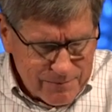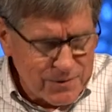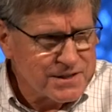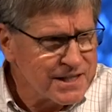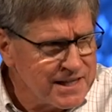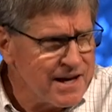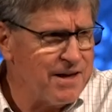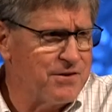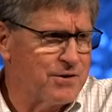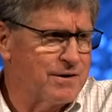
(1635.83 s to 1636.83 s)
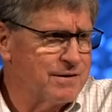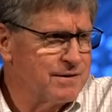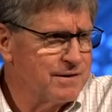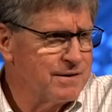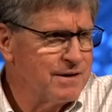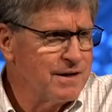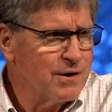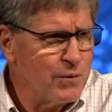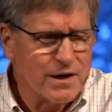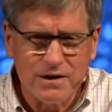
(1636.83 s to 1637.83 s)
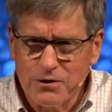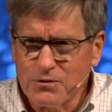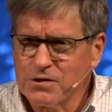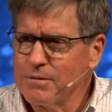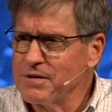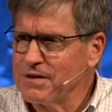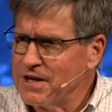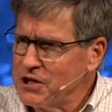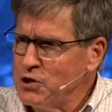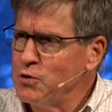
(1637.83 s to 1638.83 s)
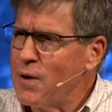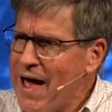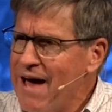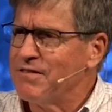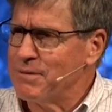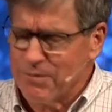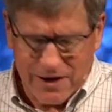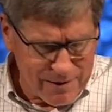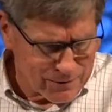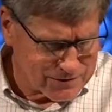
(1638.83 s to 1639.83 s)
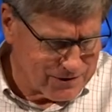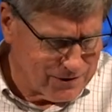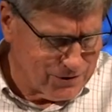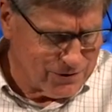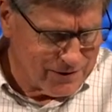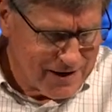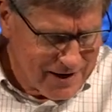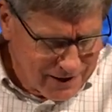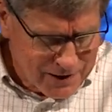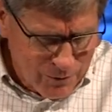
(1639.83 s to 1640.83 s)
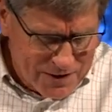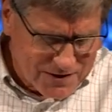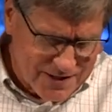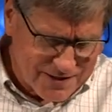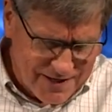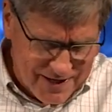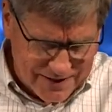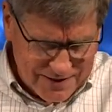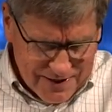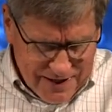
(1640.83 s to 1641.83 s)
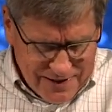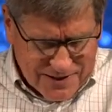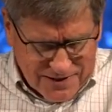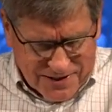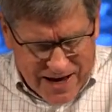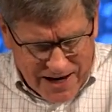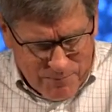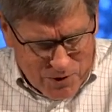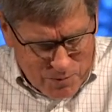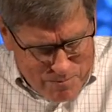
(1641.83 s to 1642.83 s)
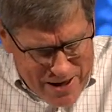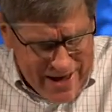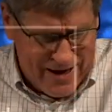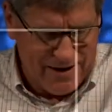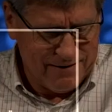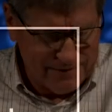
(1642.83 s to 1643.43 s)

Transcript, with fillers: but together, we can do something that you haven't been able to do. Look at what he says next. He says, Take up your bed.